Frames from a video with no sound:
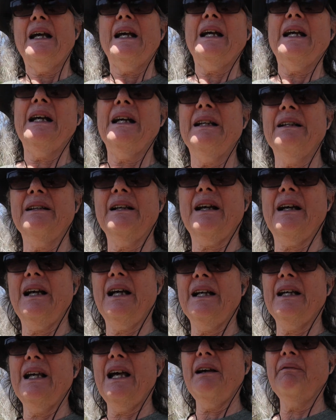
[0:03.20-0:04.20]
and
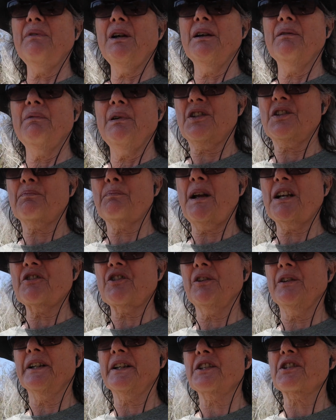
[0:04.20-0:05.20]
I have a
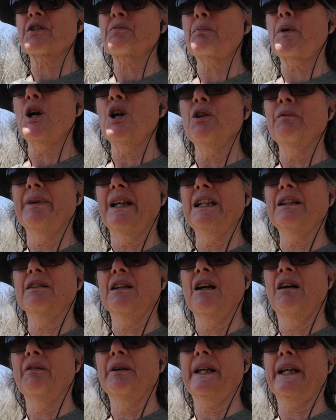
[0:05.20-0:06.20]
special experiment
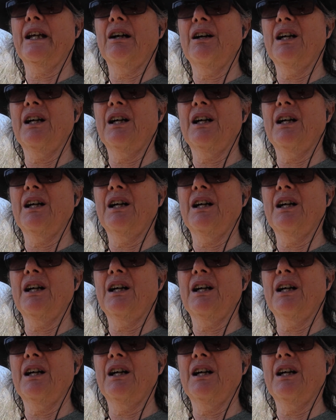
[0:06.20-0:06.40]
going